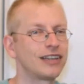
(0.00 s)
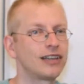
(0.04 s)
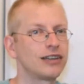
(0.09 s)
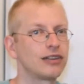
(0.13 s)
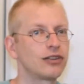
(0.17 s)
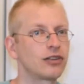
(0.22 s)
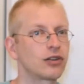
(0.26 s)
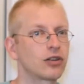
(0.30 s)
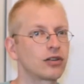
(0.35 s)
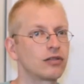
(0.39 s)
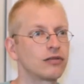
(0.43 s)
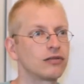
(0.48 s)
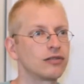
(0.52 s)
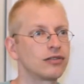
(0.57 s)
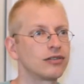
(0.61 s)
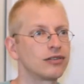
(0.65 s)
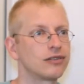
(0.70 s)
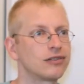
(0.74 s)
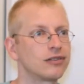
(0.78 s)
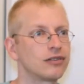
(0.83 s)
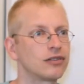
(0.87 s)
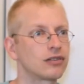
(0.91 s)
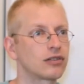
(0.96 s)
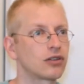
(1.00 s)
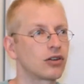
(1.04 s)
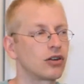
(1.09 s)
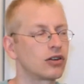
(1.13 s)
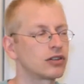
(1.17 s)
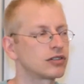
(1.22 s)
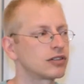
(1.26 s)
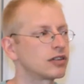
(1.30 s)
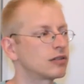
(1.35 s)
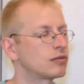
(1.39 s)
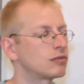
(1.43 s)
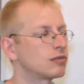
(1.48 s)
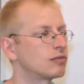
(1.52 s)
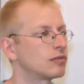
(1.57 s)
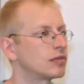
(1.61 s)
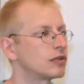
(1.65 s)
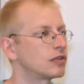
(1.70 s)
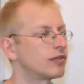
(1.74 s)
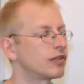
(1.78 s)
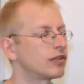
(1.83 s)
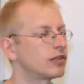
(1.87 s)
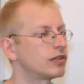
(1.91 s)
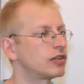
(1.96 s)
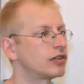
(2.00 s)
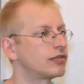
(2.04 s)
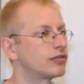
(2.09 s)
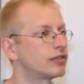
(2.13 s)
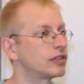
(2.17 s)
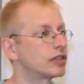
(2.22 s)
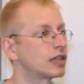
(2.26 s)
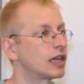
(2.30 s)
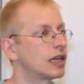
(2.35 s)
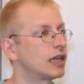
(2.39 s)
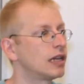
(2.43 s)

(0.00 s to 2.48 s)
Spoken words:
The content is very different.